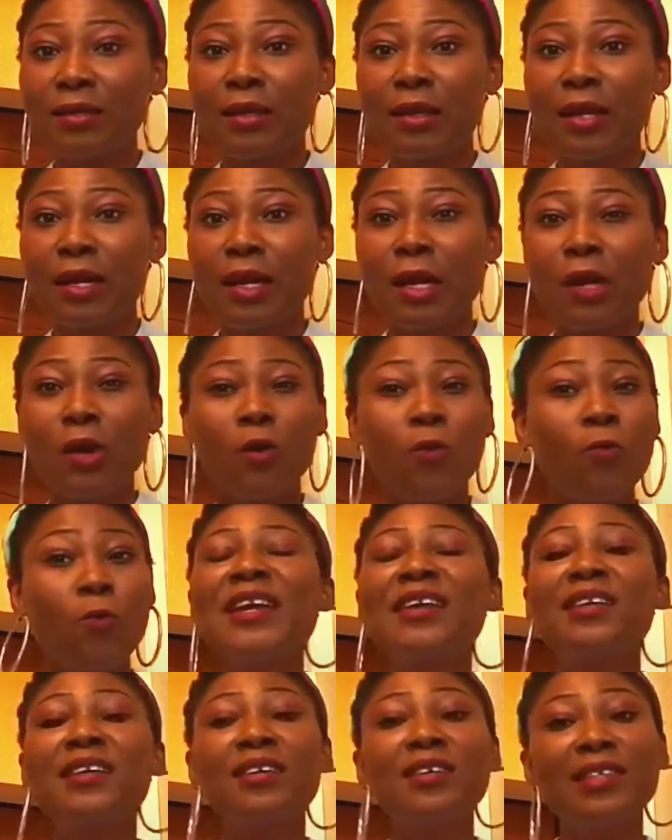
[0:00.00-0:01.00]
And
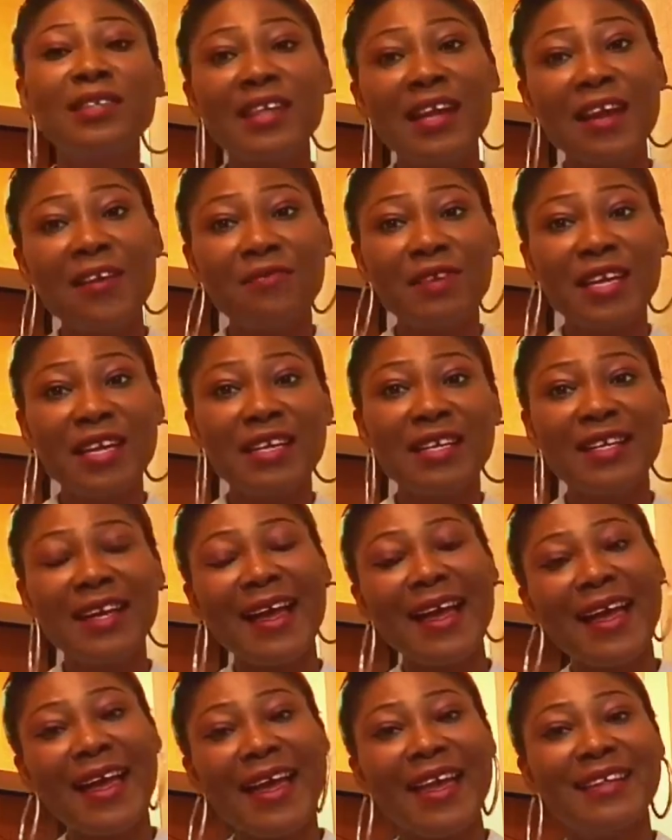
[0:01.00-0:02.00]
also a
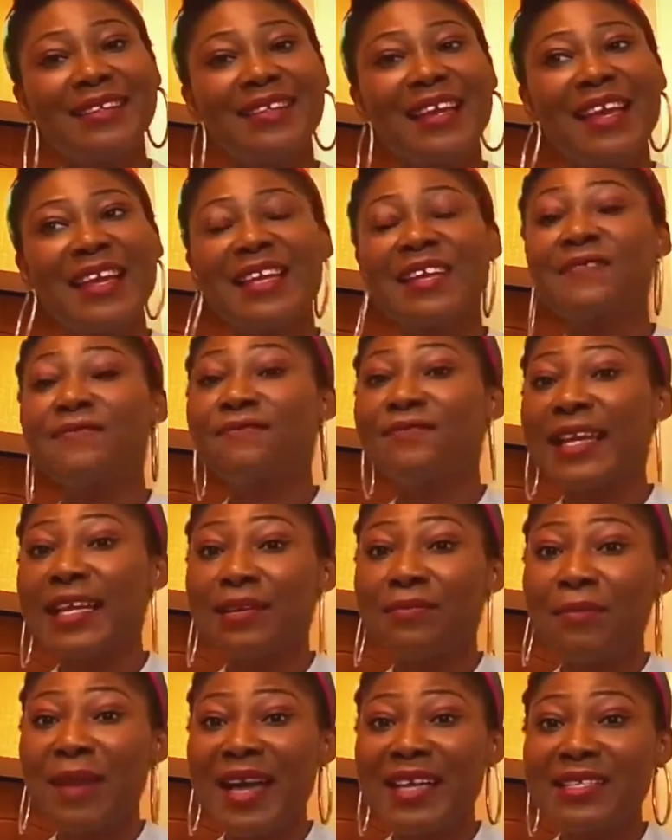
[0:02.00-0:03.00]
choleric and a
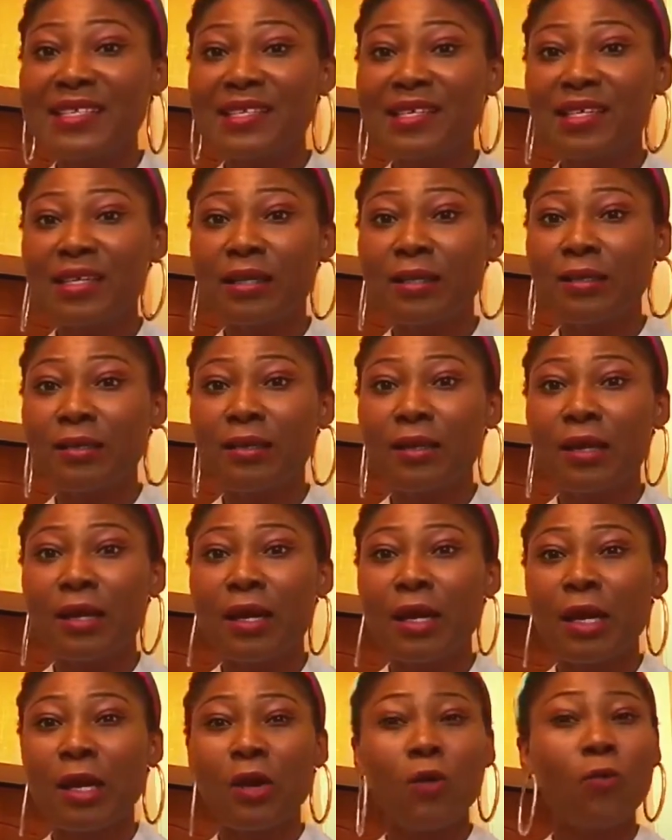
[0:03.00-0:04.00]
phlegmatic,
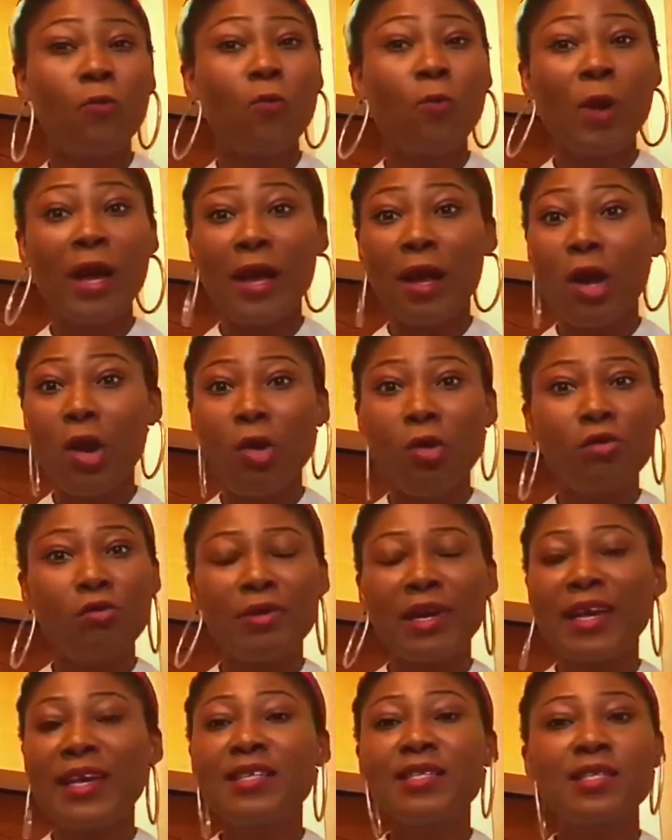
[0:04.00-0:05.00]

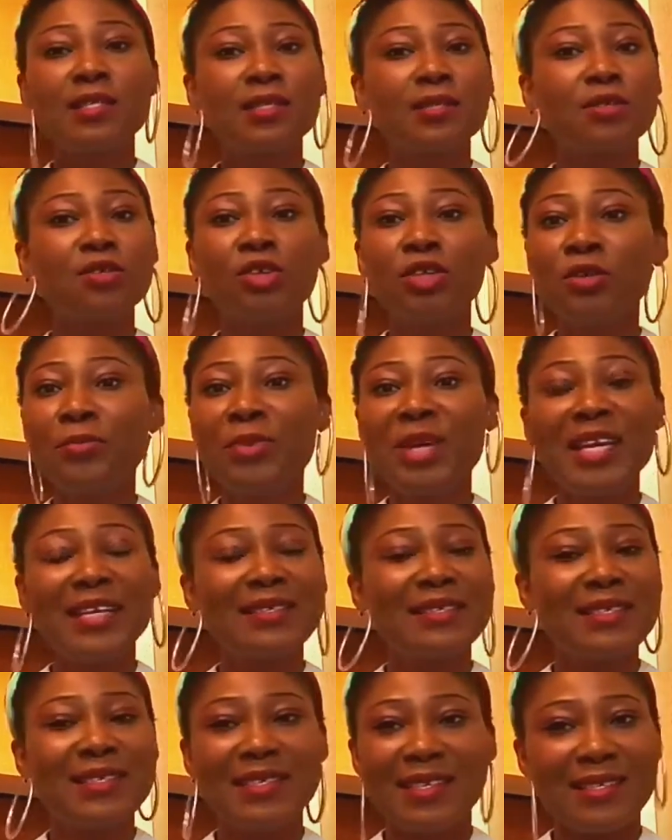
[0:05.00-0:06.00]
well, it's gonna
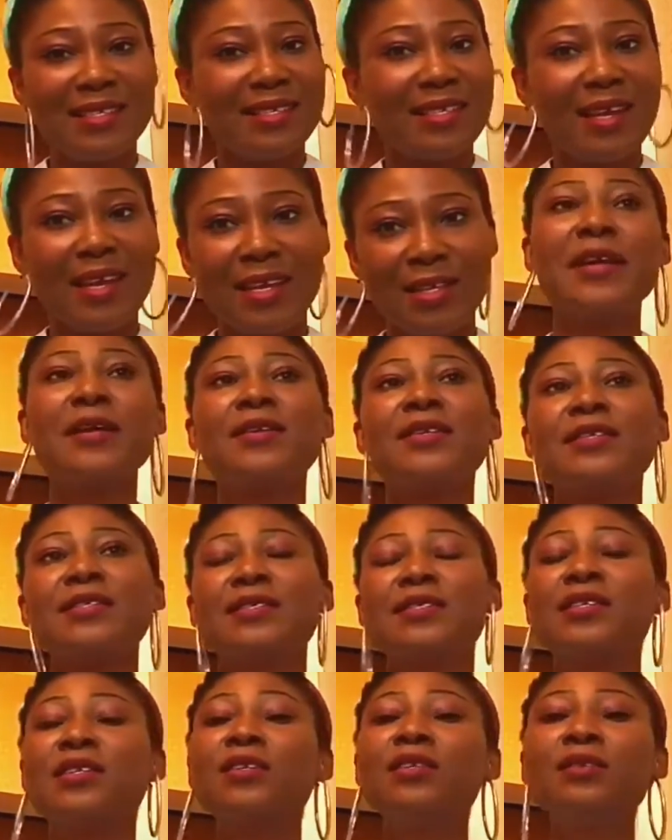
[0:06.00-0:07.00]
be a disaster,
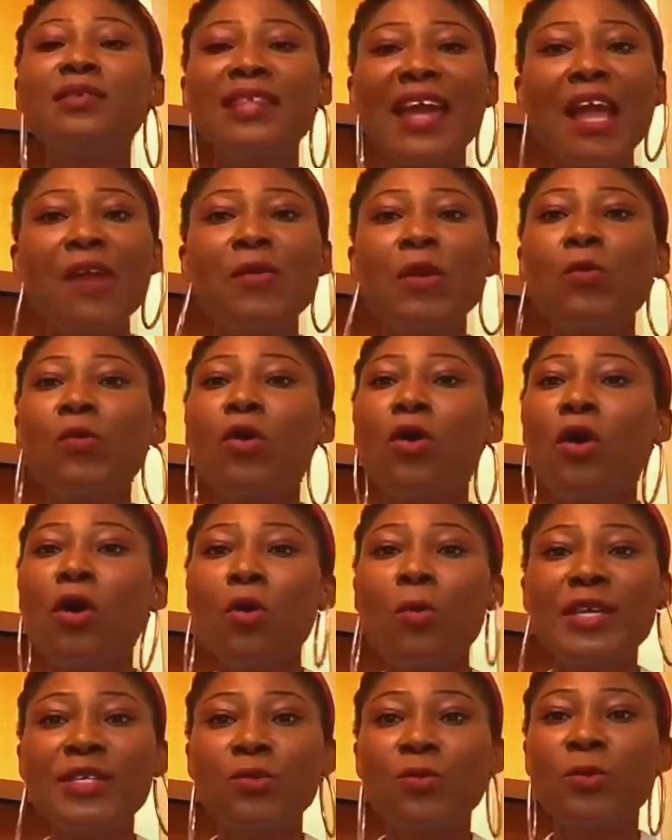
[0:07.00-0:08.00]
because the choleric will
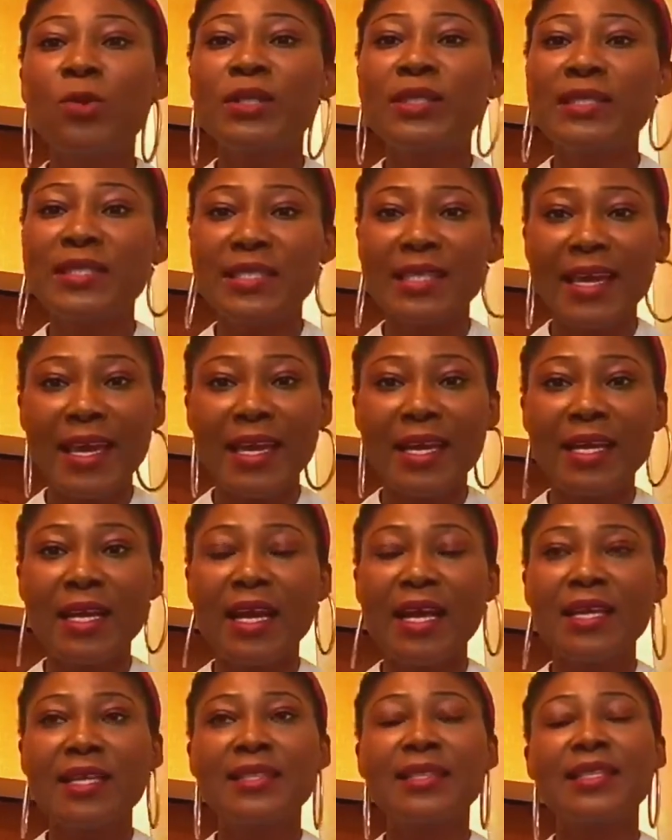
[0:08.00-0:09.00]
always want to
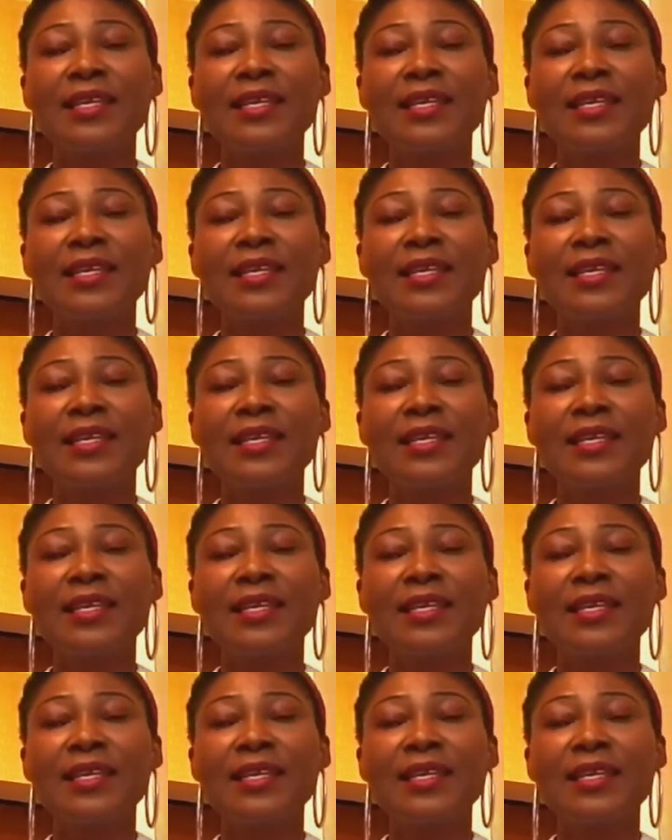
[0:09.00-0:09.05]
take